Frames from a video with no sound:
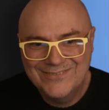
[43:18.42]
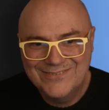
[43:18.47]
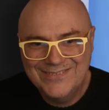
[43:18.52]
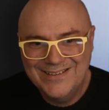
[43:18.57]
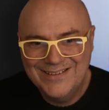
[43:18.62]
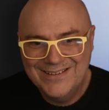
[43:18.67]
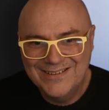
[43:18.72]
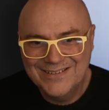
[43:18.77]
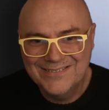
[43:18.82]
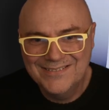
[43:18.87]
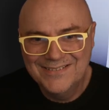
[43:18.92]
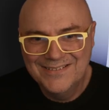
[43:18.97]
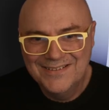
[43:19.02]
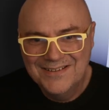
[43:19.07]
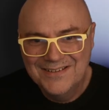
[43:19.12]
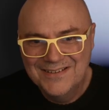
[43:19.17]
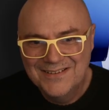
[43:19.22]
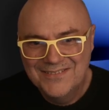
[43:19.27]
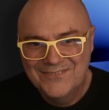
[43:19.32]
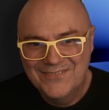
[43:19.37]
too,
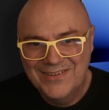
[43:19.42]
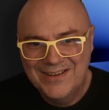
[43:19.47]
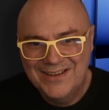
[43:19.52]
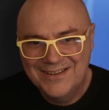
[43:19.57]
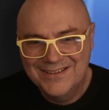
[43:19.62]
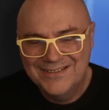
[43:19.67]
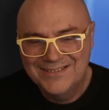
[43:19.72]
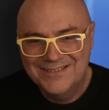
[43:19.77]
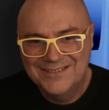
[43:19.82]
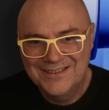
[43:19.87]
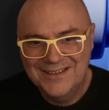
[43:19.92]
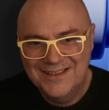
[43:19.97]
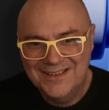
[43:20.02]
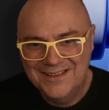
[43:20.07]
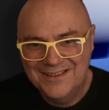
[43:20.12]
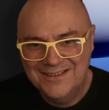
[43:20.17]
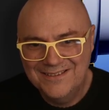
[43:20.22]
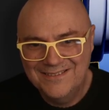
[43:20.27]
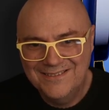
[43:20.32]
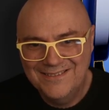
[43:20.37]
because
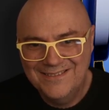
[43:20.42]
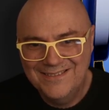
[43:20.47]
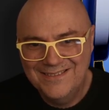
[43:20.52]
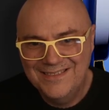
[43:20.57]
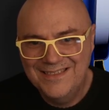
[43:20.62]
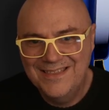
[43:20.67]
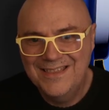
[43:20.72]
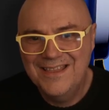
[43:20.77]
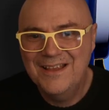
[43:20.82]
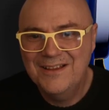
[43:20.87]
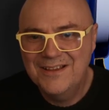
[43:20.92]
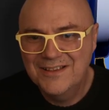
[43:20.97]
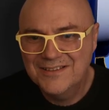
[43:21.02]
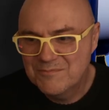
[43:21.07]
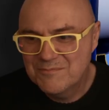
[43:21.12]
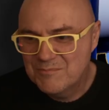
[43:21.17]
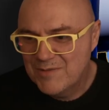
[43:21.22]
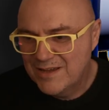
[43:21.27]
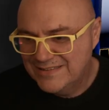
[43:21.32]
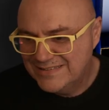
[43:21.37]
of
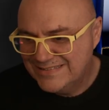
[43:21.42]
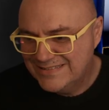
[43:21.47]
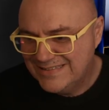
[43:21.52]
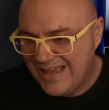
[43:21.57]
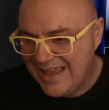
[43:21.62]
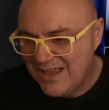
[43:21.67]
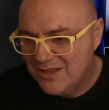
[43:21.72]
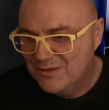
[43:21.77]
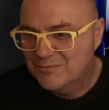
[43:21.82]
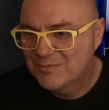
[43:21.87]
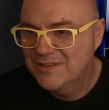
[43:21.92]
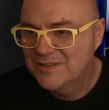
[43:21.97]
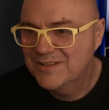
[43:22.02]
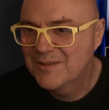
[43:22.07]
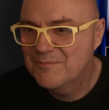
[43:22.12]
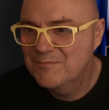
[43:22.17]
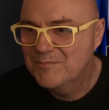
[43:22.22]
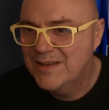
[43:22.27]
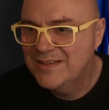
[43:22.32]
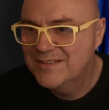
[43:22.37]
my scale, because I'm
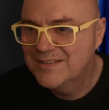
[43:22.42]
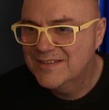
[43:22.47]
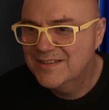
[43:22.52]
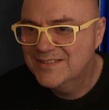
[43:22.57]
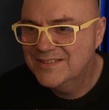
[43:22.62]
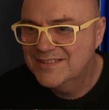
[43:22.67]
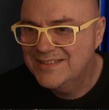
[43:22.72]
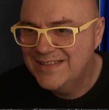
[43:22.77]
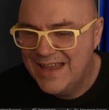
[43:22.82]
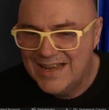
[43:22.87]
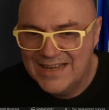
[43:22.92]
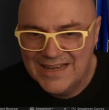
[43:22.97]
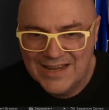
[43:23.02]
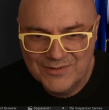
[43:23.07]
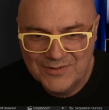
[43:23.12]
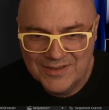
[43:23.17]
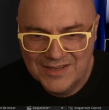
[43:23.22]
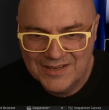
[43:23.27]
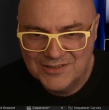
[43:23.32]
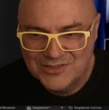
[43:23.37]
basically scaling
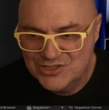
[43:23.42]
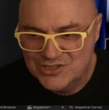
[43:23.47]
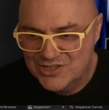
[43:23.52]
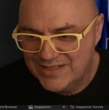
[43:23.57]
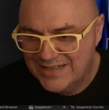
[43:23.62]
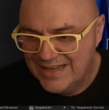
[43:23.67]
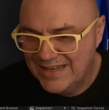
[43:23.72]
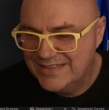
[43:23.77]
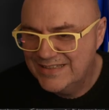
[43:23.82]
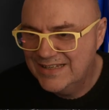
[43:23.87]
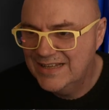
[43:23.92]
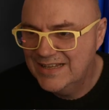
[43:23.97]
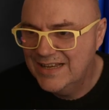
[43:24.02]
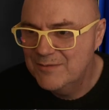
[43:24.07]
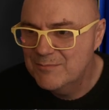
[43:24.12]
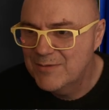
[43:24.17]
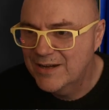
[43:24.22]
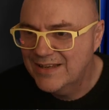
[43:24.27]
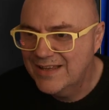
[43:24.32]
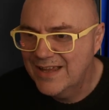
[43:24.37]
everything gigantically.
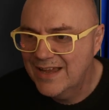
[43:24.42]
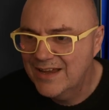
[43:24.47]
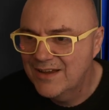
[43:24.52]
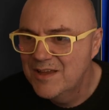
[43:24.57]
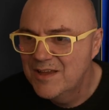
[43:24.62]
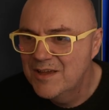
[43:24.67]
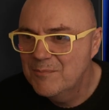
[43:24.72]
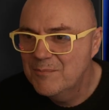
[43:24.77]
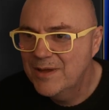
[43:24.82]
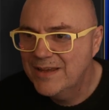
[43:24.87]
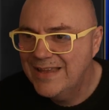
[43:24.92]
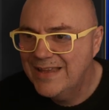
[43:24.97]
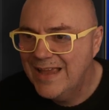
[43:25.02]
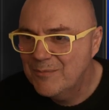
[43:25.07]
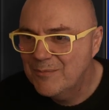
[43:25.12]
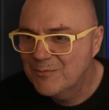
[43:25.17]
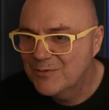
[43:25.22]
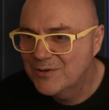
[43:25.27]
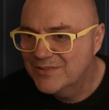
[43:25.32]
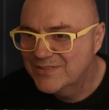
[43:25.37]
My
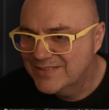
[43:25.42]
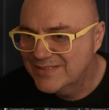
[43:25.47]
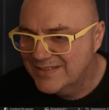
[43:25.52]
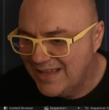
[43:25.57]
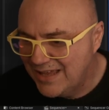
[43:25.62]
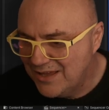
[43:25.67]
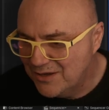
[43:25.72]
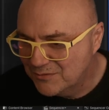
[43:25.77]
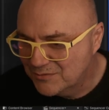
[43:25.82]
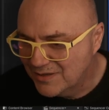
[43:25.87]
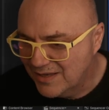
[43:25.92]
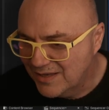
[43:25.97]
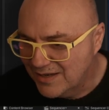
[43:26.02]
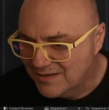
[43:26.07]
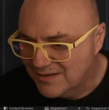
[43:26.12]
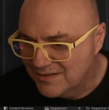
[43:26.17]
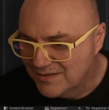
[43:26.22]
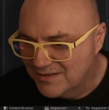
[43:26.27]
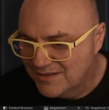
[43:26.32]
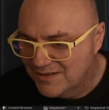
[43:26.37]
camera is scaled like
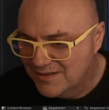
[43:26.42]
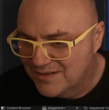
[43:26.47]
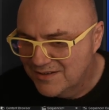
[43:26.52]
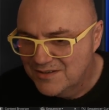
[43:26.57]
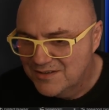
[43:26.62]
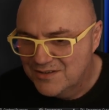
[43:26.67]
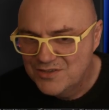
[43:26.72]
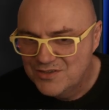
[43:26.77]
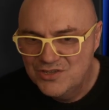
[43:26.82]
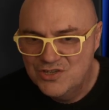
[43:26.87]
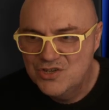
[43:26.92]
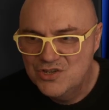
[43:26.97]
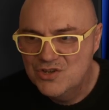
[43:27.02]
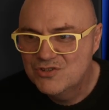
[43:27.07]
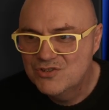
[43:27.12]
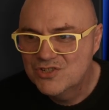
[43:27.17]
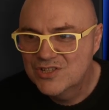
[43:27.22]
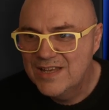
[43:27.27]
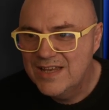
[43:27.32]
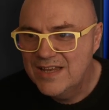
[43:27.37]

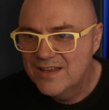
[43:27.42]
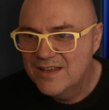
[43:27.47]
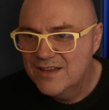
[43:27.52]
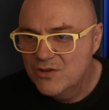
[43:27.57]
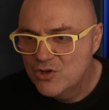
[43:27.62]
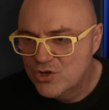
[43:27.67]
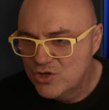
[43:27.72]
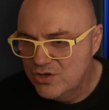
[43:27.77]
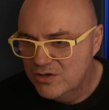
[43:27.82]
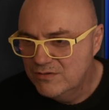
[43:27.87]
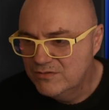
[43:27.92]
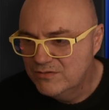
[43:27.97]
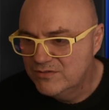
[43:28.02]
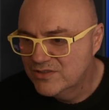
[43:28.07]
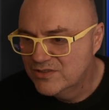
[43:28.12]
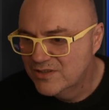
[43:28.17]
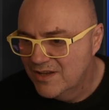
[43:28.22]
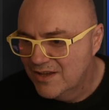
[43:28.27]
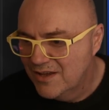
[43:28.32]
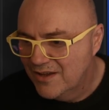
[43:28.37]
hugely, huge.
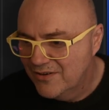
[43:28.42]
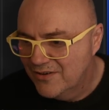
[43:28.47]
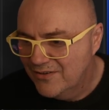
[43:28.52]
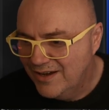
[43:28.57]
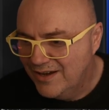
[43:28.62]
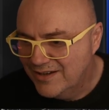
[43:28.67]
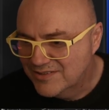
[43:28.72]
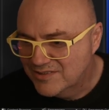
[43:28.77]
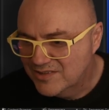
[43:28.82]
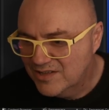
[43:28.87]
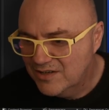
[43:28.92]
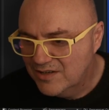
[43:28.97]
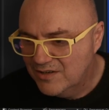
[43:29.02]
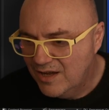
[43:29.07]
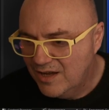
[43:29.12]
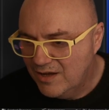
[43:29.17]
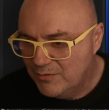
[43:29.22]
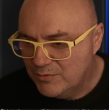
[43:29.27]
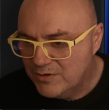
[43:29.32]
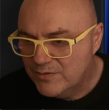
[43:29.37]
Right, so
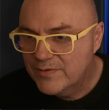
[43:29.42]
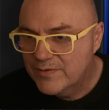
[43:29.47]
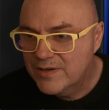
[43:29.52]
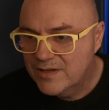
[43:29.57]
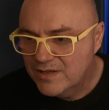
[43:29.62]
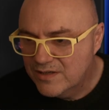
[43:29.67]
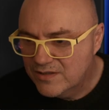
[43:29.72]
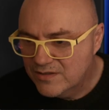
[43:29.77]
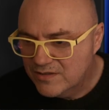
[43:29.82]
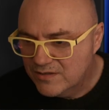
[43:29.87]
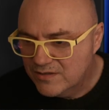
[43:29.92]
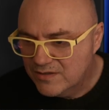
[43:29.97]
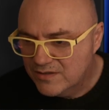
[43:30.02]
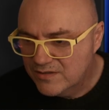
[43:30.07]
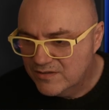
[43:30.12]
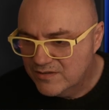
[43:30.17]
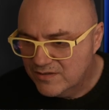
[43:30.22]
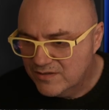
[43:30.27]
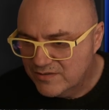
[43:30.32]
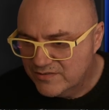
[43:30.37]
I wonder if I
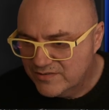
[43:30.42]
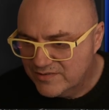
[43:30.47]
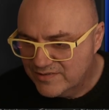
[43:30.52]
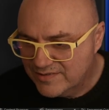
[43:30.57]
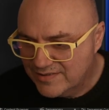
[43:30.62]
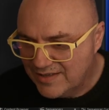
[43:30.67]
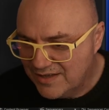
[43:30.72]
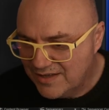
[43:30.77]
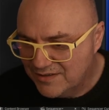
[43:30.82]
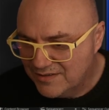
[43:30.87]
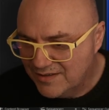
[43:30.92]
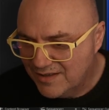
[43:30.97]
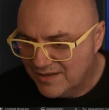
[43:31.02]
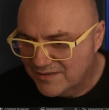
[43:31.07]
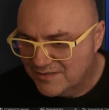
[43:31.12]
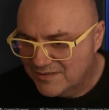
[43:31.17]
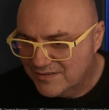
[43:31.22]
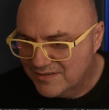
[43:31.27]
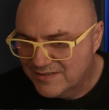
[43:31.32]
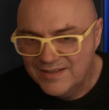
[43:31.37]
can scale that
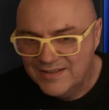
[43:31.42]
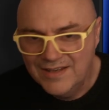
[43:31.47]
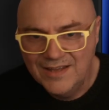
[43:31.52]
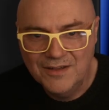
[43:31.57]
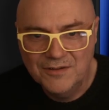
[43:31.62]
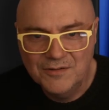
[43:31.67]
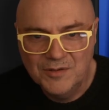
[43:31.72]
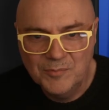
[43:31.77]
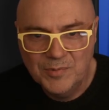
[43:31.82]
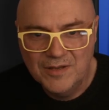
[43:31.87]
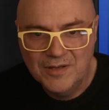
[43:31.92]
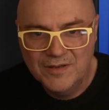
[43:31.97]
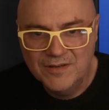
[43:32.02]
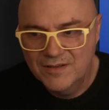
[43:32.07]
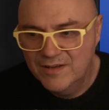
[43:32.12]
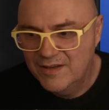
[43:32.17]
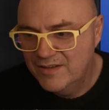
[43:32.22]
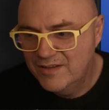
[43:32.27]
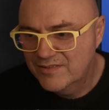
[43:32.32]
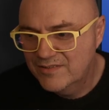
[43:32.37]
down a bit.
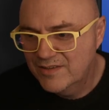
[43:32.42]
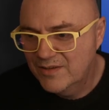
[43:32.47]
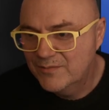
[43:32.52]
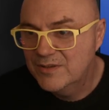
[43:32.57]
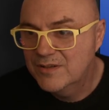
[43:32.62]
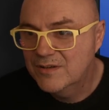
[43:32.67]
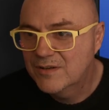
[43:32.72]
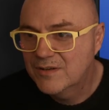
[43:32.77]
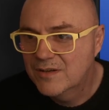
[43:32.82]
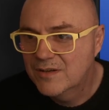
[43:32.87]
Let's have a look.